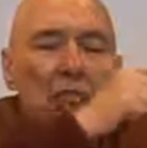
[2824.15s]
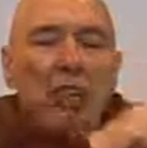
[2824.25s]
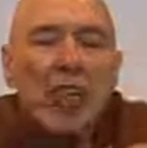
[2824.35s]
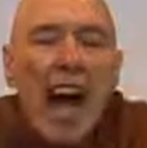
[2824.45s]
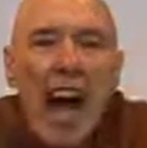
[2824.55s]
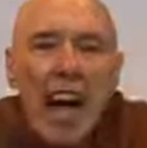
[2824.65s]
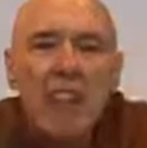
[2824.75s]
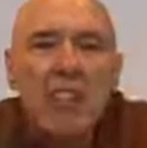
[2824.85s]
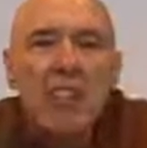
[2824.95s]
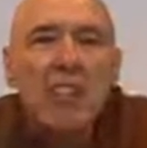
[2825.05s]

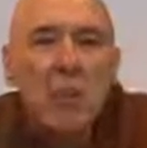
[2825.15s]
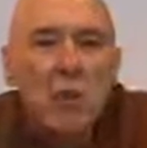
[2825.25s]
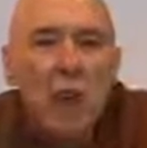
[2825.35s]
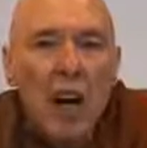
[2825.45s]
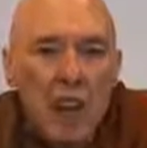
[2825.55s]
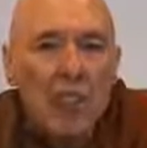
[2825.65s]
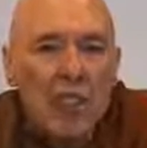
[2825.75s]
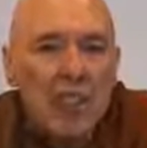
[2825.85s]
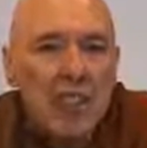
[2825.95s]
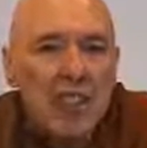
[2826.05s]
react to
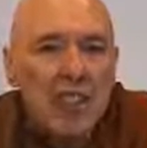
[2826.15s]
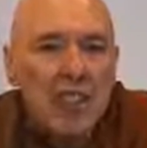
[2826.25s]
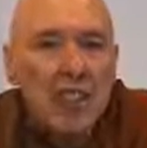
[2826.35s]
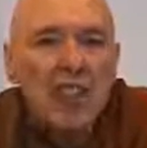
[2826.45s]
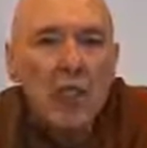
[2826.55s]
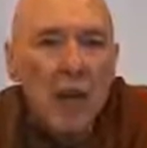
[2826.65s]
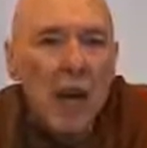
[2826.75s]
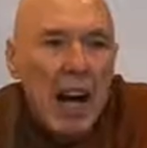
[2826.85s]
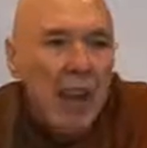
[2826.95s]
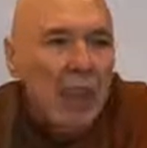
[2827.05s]
others who
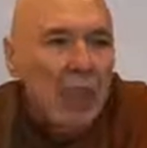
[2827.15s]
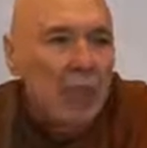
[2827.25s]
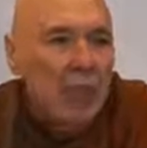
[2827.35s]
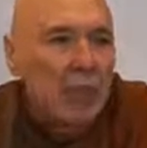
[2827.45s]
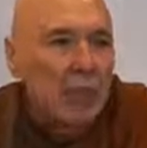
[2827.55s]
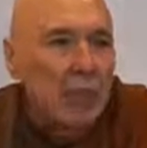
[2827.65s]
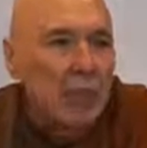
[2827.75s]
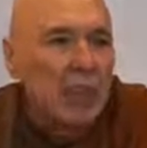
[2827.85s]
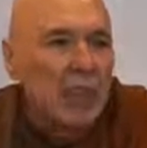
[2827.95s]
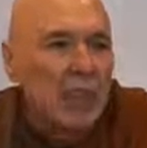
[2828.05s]
have those
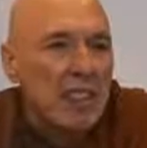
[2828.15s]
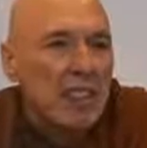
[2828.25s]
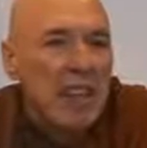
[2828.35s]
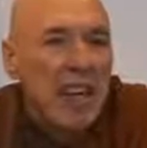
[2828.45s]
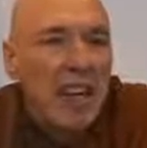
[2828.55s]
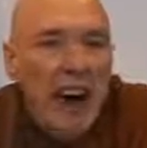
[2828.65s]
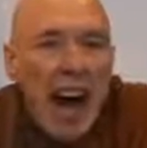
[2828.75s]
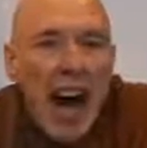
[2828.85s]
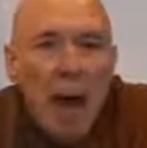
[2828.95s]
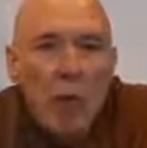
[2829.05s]
faults,
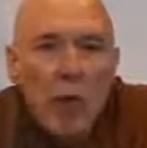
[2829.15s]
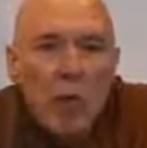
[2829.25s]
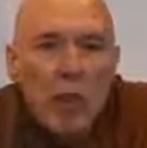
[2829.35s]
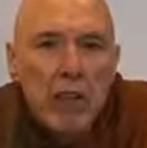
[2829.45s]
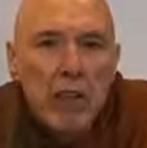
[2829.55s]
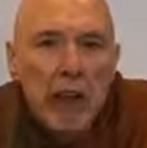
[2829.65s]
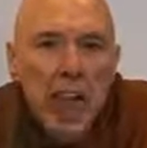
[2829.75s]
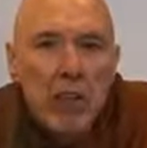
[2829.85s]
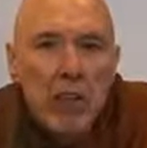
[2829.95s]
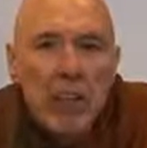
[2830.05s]
how one would
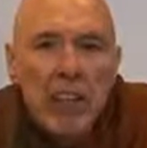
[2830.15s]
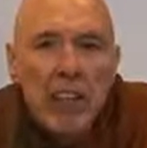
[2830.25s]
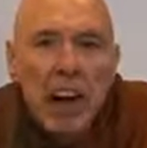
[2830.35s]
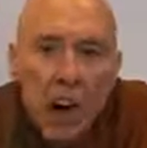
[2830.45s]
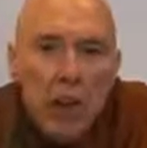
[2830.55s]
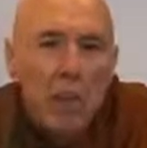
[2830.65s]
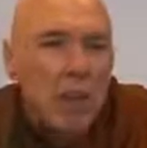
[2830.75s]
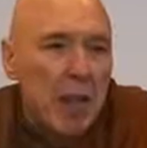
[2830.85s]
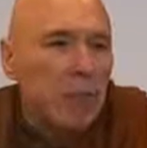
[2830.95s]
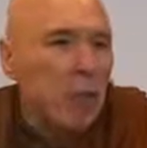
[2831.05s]
evaluate other
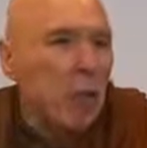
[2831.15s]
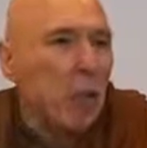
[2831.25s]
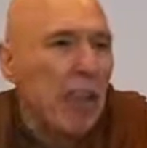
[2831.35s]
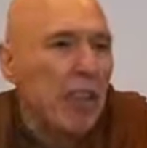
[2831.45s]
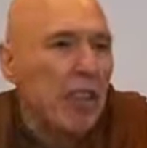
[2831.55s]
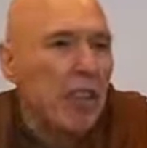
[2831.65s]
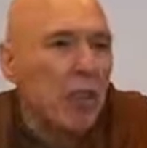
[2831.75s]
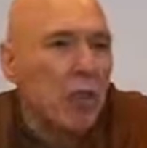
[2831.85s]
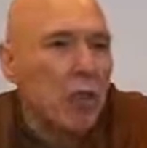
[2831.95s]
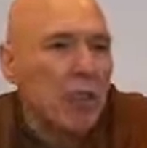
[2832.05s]
people who have these
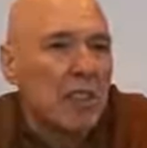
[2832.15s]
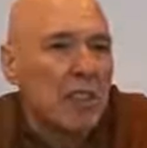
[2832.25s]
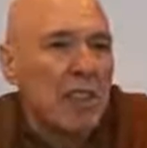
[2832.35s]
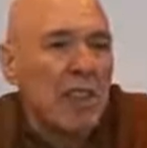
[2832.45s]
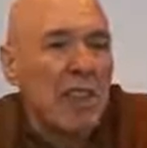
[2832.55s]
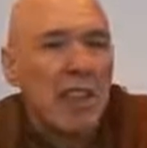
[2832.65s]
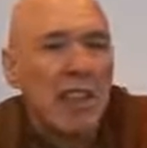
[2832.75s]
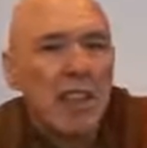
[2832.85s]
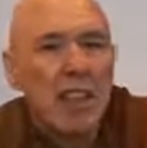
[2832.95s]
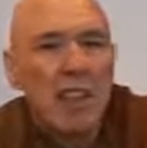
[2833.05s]
faults.
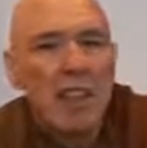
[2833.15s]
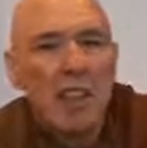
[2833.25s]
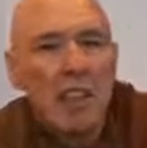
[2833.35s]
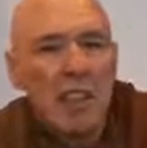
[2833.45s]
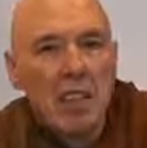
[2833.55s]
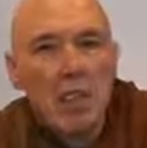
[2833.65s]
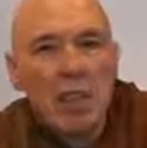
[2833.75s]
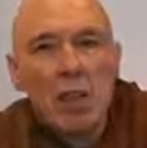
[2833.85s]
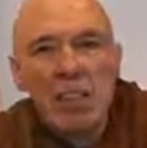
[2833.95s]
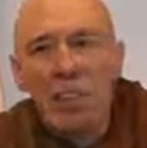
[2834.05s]

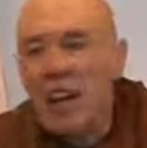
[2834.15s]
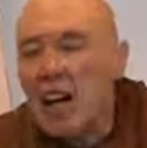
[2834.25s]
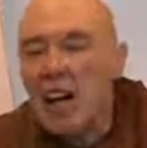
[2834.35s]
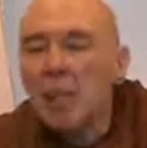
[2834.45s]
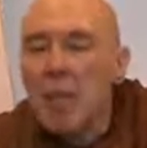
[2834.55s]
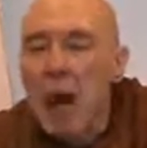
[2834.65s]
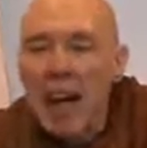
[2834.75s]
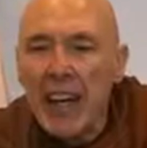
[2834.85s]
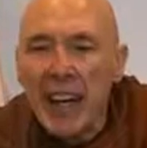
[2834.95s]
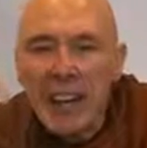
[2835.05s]
Because our
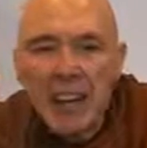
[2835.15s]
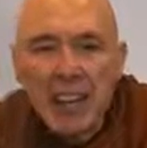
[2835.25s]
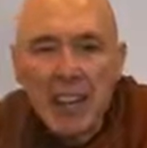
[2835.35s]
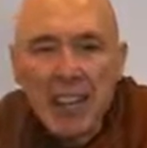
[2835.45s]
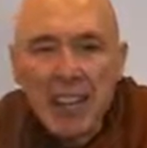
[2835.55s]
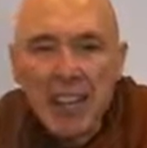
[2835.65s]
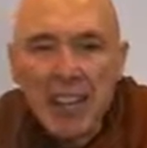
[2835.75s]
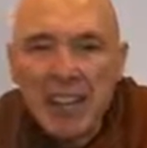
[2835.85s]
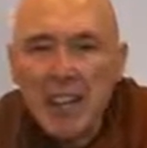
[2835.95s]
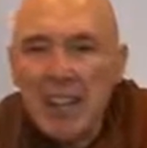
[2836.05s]
mind
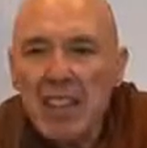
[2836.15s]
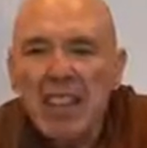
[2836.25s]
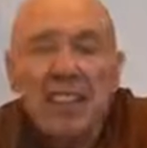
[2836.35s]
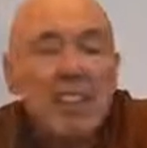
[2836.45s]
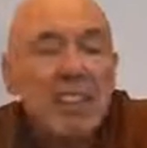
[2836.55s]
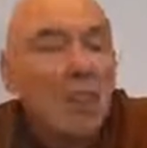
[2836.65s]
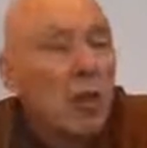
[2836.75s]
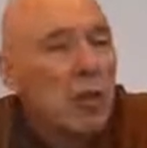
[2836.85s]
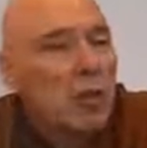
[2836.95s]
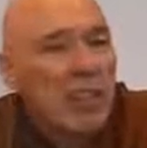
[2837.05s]
is
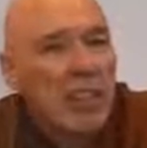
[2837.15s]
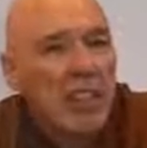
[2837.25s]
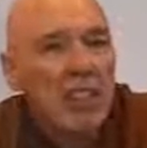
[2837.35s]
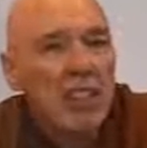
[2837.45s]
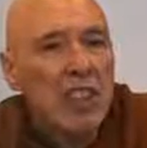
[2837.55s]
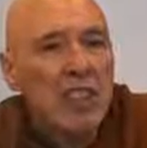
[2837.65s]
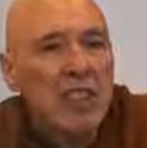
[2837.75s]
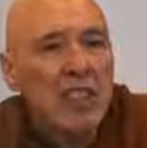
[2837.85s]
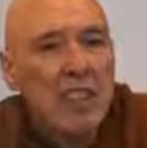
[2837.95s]
so conditioned,